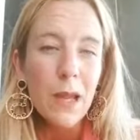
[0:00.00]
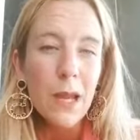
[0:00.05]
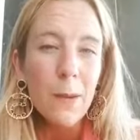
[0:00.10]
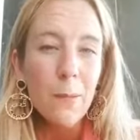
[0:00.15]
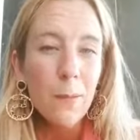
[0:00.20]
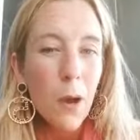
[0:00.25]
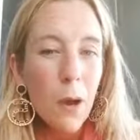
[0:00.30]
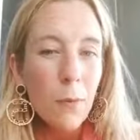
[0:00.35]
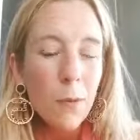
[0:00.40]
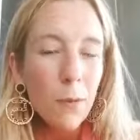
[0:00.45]
It
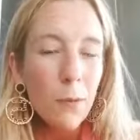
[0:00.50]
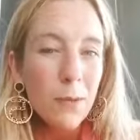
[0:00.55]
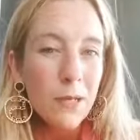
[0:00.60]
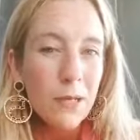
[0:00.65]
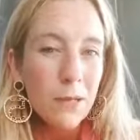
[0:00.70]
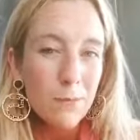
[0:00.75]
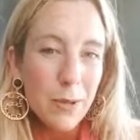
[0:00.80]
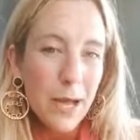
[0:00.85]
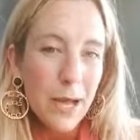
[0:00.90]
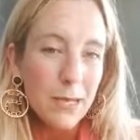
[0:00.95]
probably wouldn't
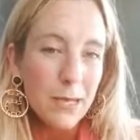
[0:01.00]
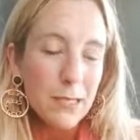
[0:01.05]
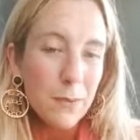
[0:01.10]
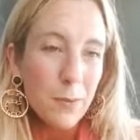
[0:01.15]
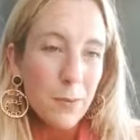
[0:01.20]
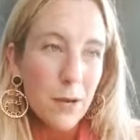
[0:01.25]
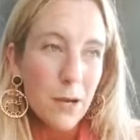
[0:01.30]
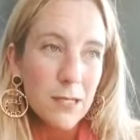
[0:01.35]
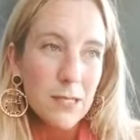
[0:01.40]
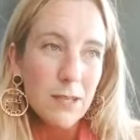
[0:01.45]
impact it
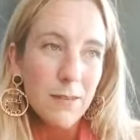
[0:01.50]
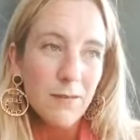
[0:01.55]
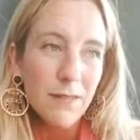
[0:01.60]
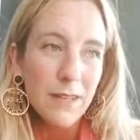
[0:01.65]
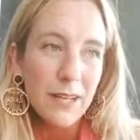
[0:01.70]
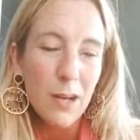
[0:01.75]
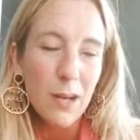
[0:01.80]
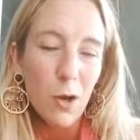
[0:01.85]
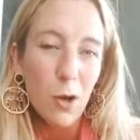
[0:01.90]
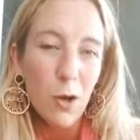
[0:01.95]

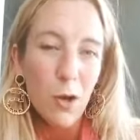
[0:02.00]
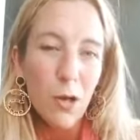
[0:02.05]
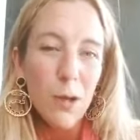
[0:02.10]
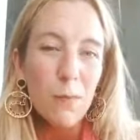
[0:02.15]
positively at all.